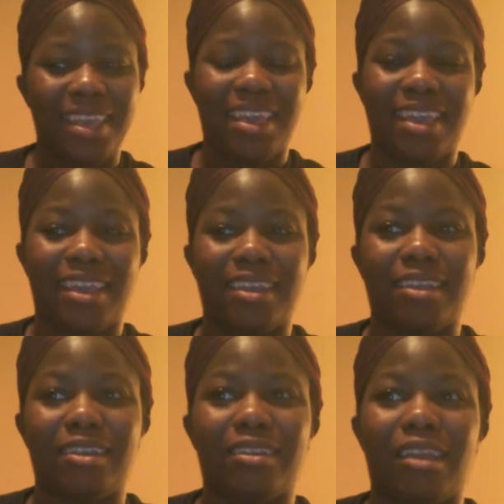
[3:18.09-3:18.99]

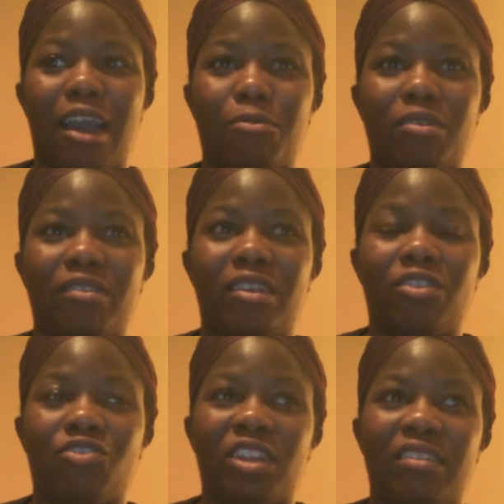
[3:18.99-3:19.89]
And I was in
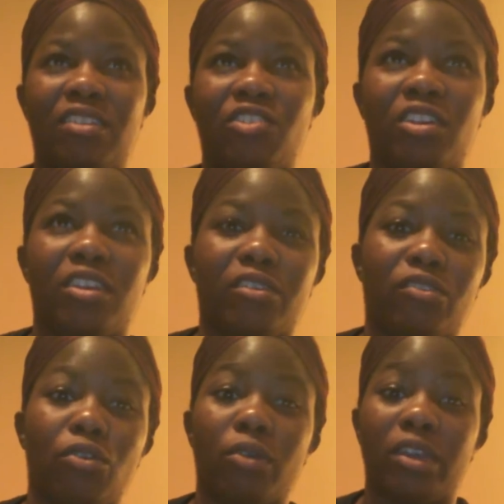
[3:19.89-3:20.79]
transitioning to
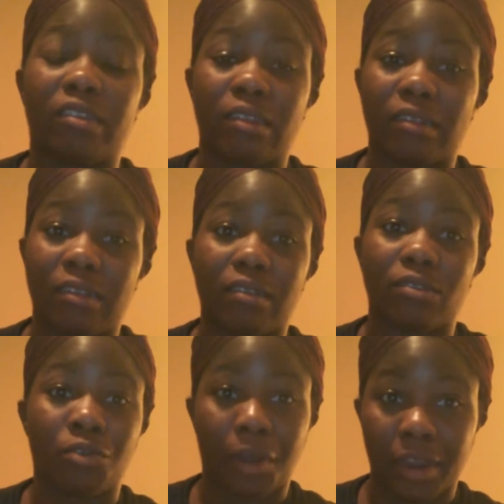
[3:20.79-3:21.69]
going into the 6th
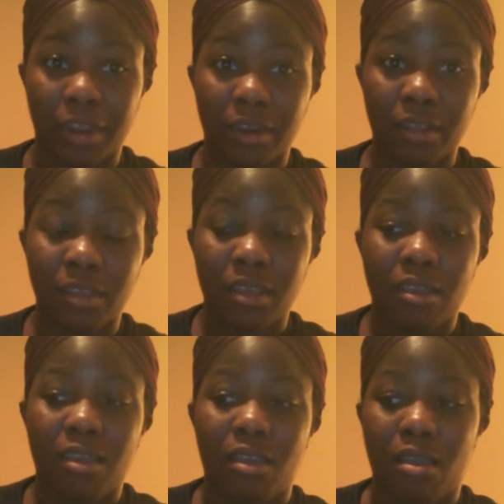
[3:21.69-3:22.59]
grade.
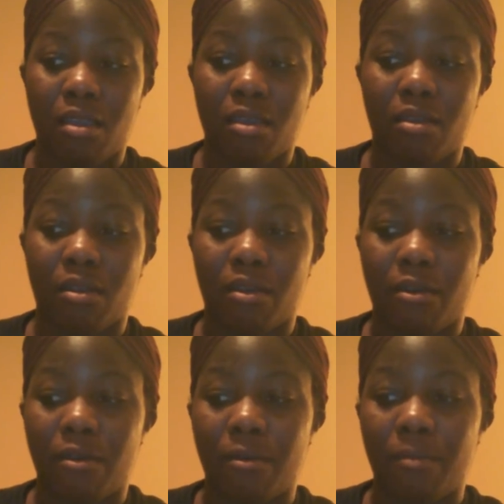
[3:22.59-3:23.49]

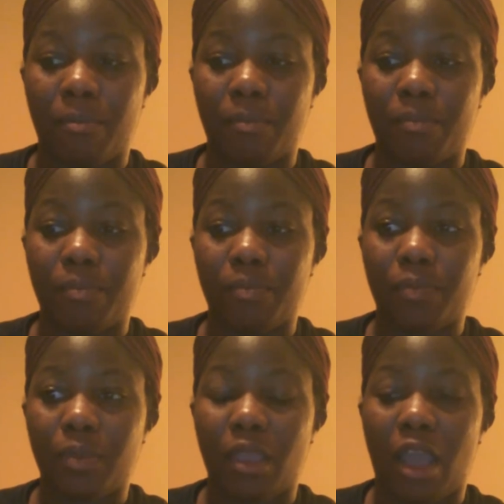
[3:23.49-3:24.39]
And
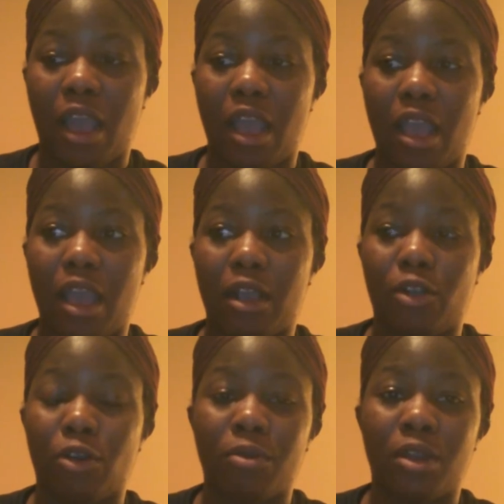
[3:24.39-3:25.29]

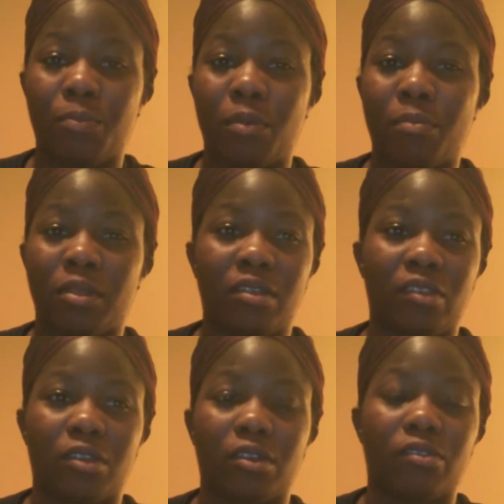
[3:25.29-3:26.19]
growing up in
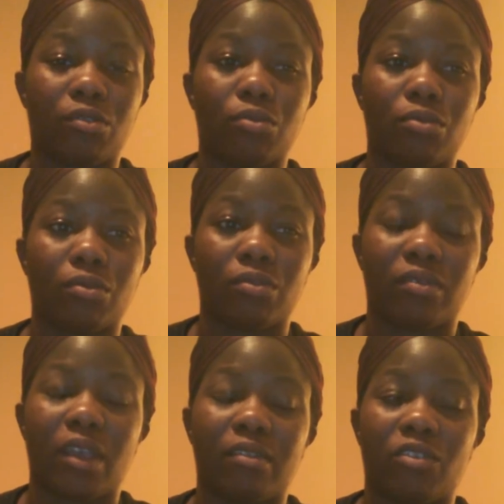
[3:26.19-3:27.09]
military schools
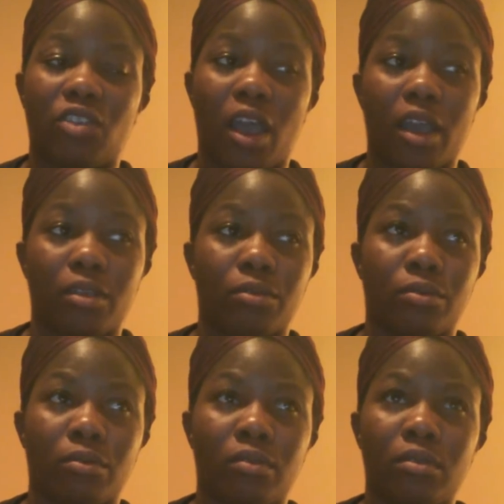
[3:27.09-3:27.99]
as a
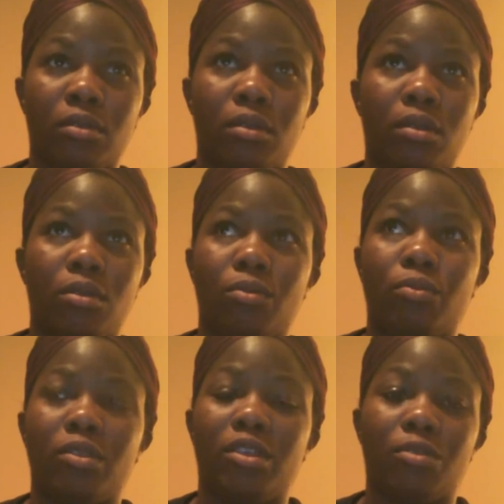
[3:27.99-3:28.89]
child,
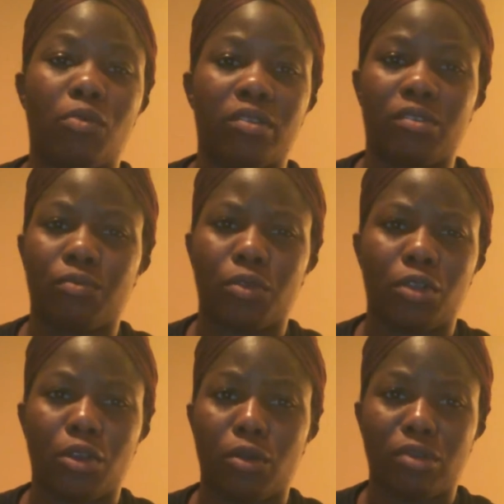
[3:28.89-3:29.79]
there wasn't
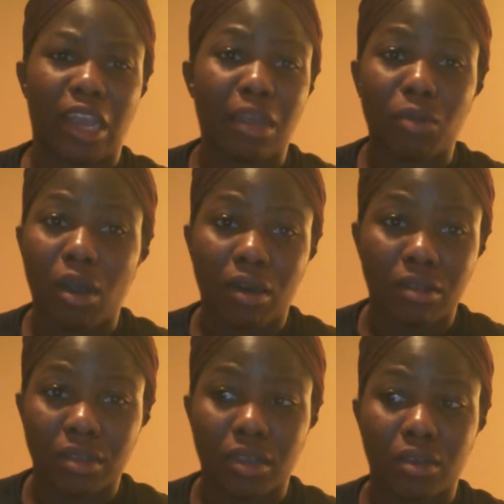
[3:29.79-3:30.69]
really no name
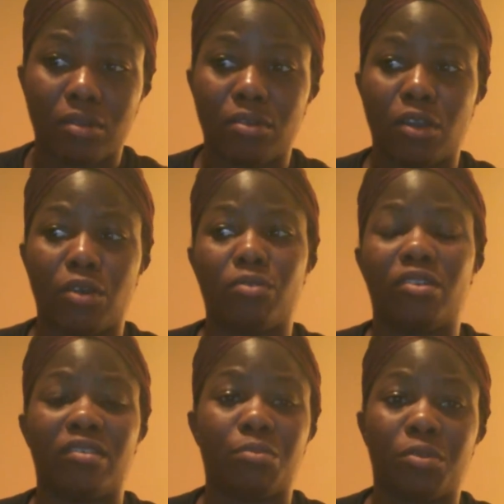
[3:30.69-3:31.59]
calling, no
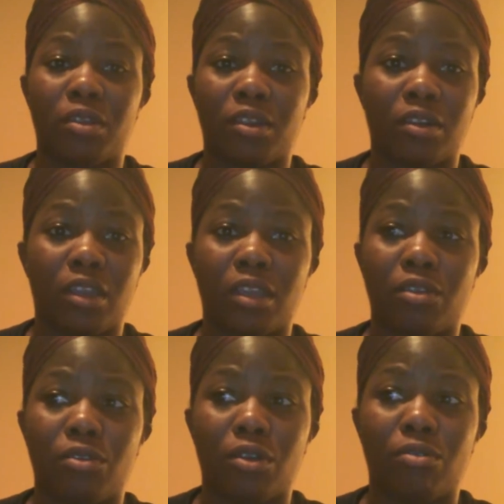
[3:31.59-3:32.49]
disciplinary,
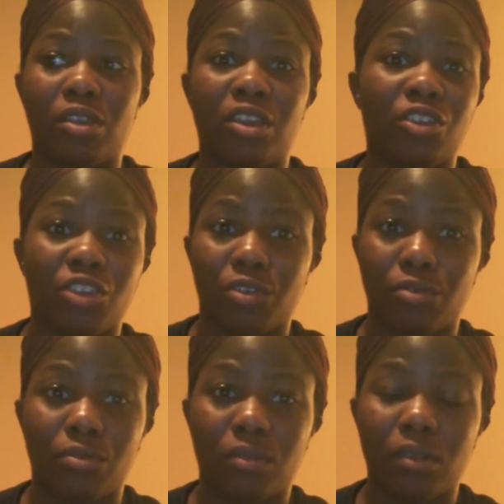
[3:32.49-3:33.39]

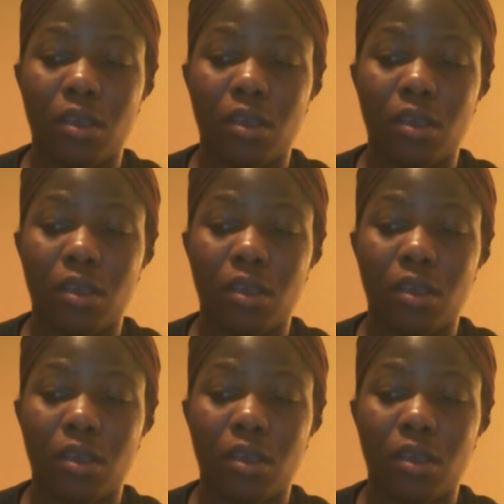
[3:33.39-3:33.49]
issues,